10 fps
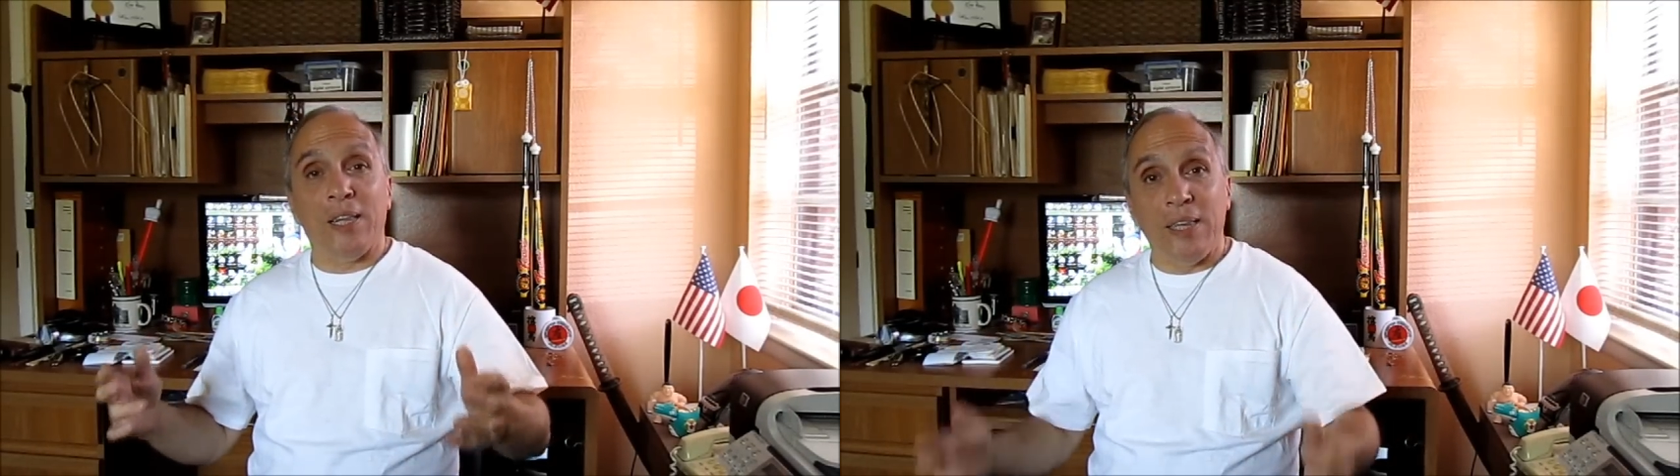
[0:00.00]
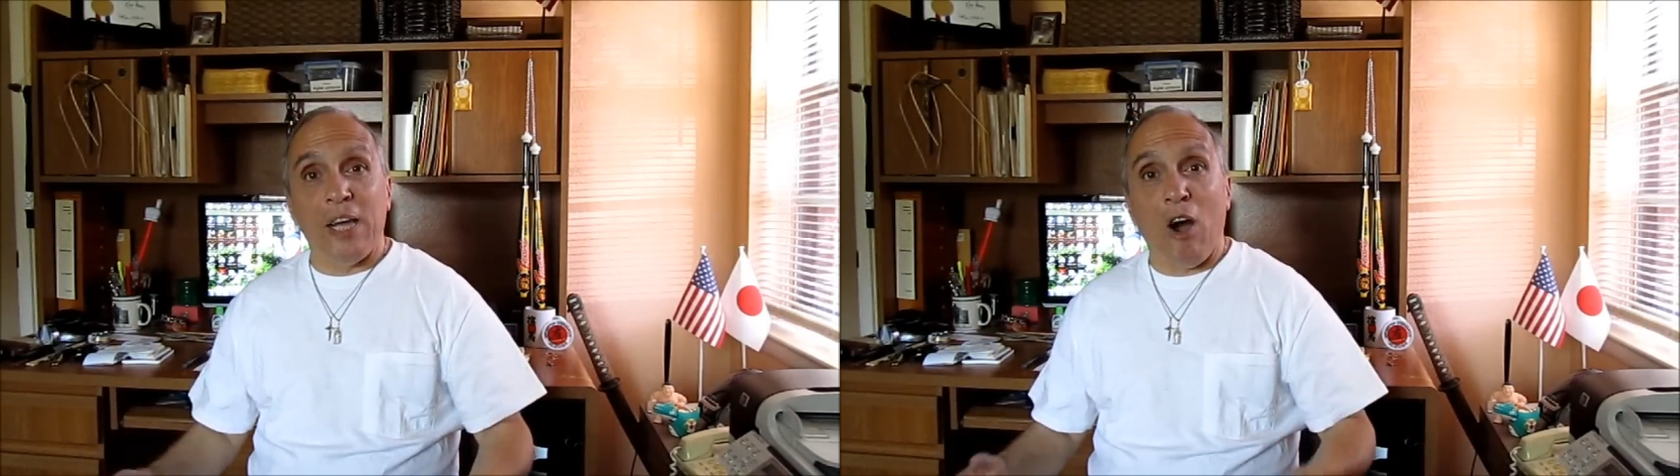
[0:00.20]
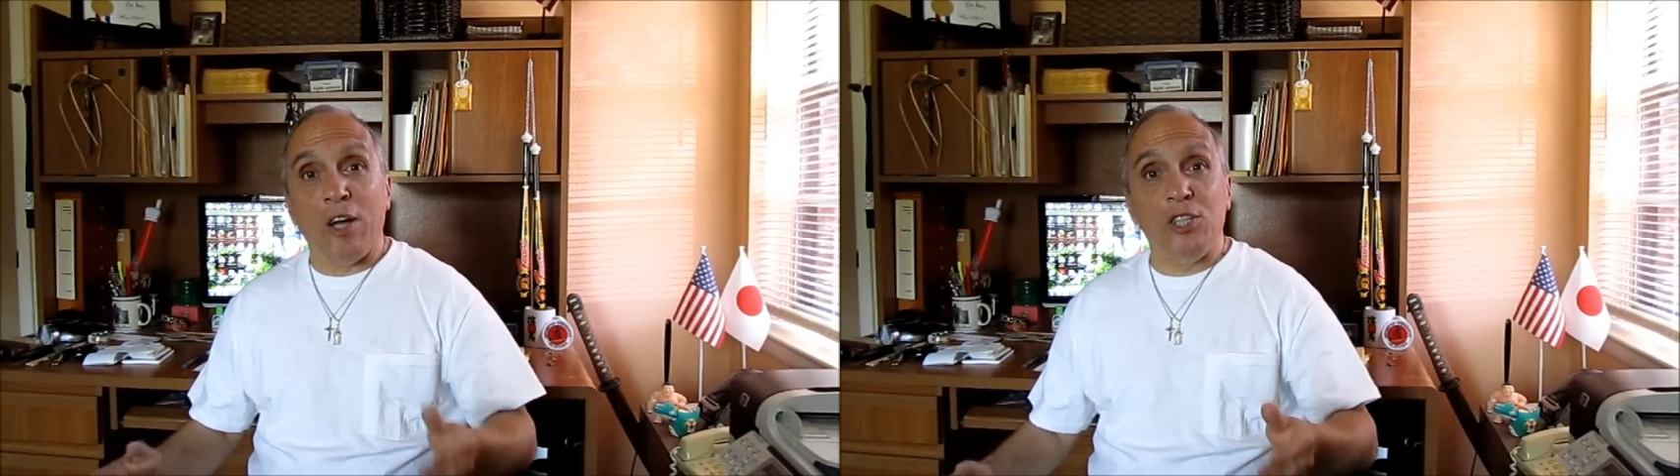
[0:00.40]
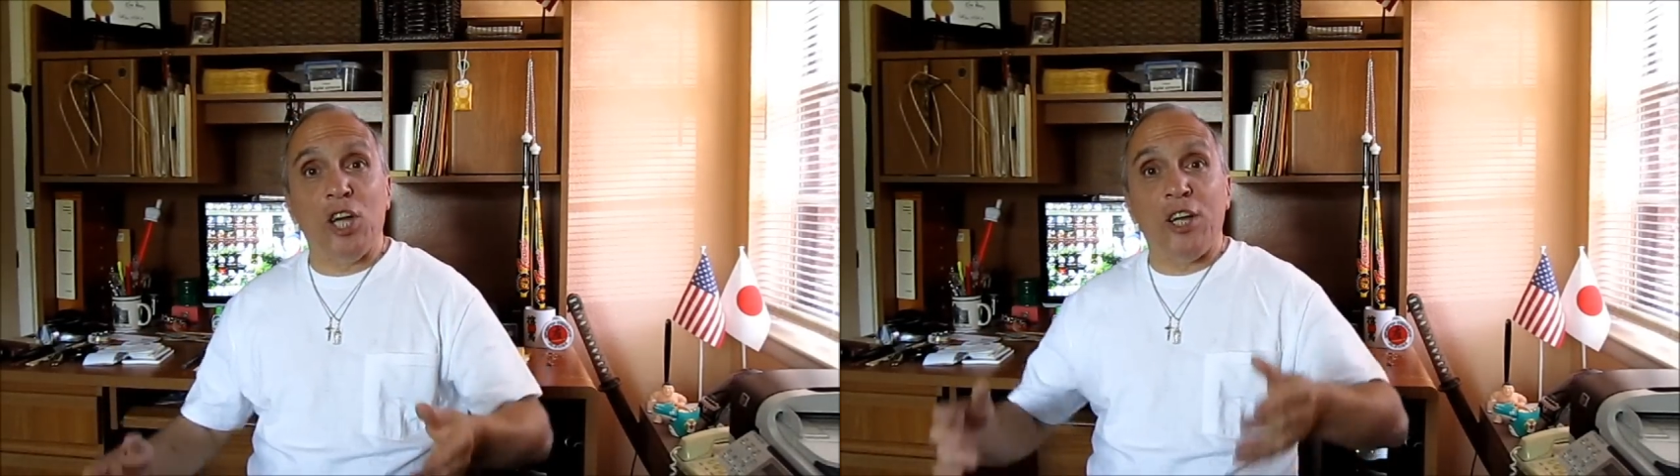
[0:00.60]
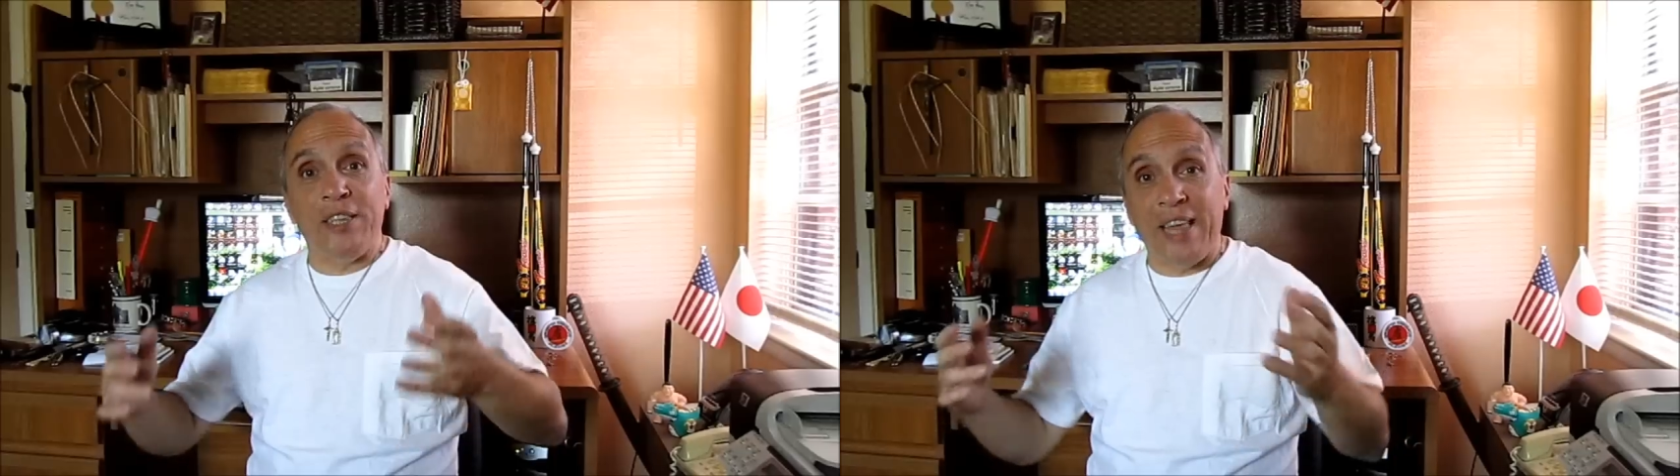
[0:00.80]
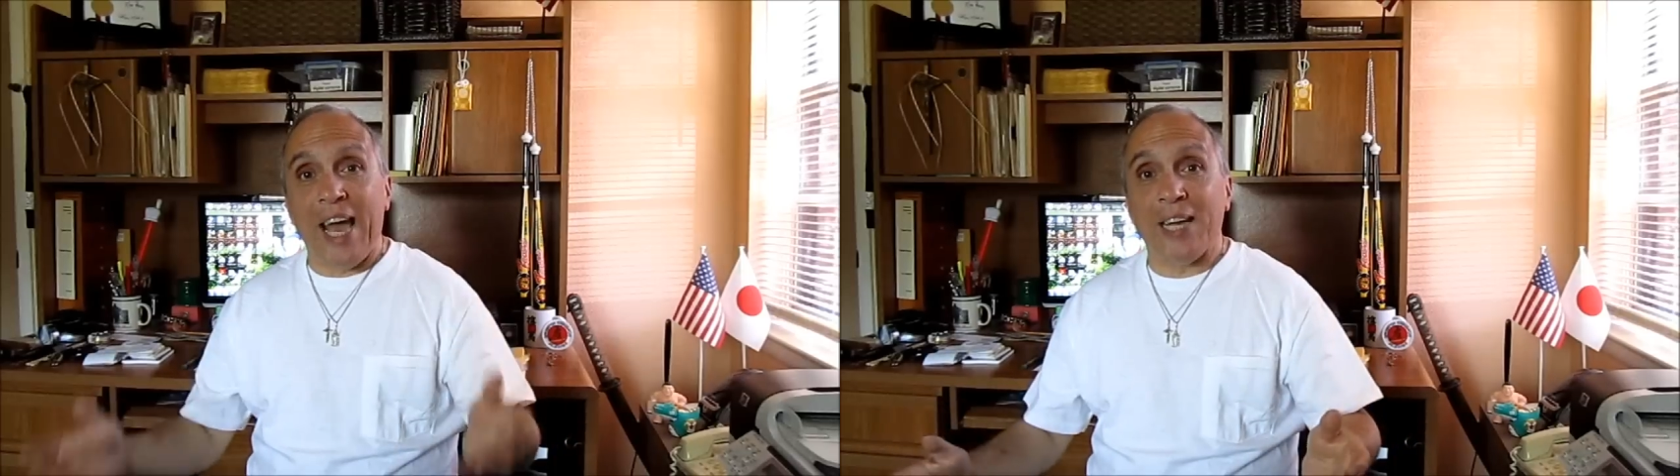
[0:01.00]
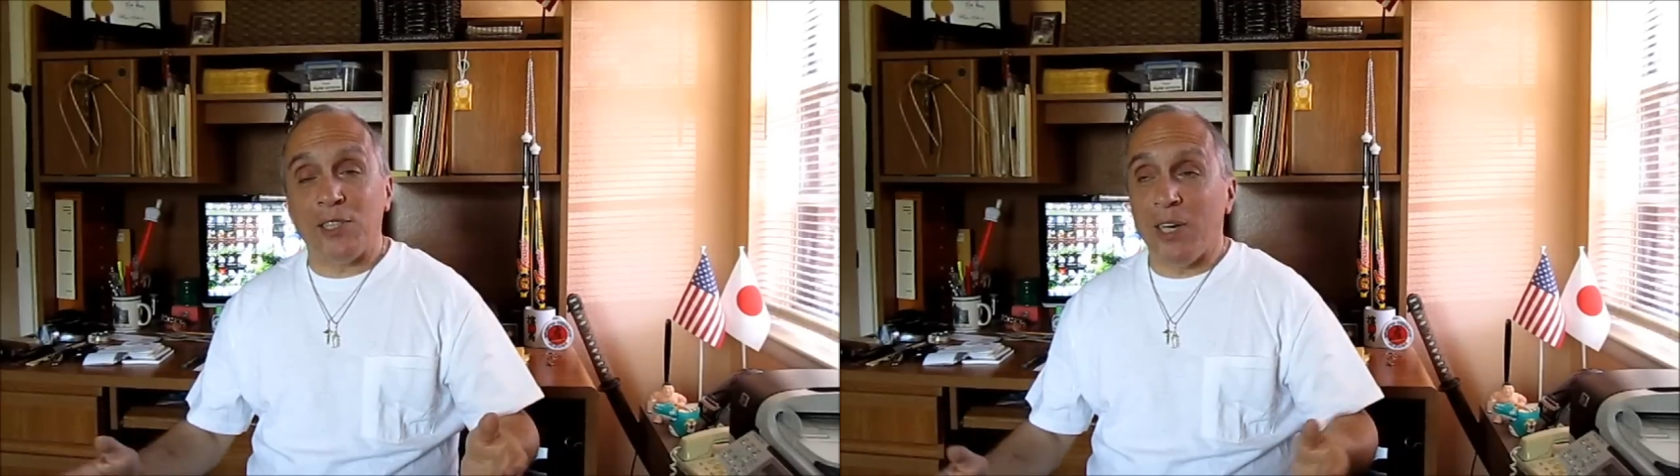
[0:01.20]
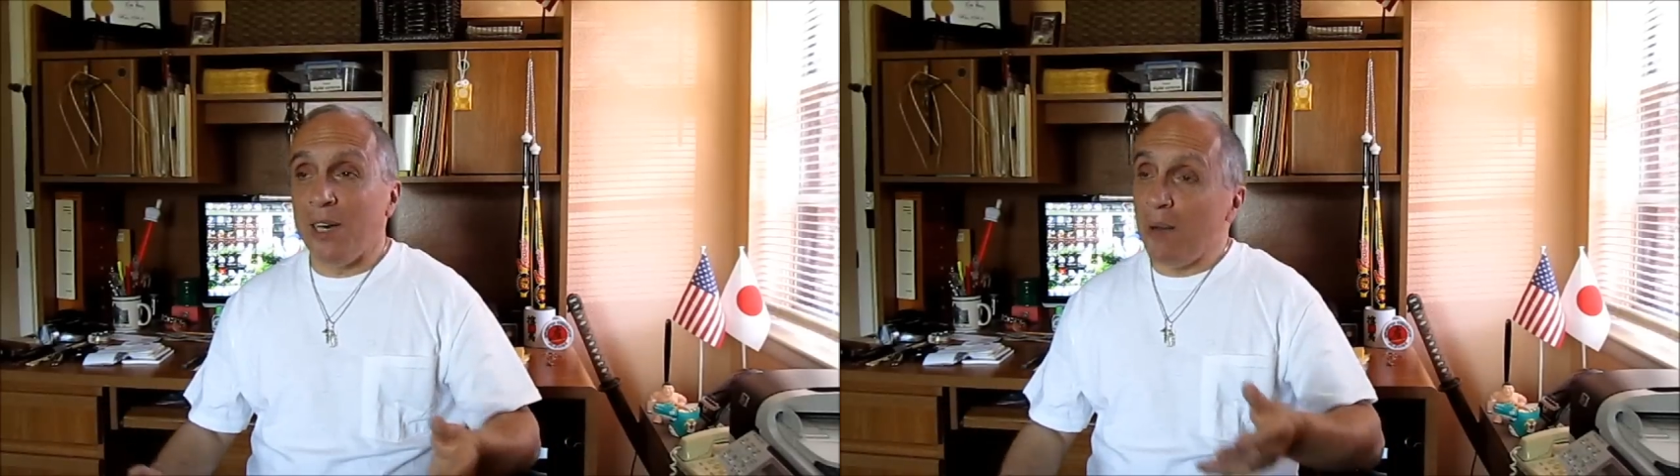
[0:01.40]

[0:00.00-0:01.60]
nihonjun desu,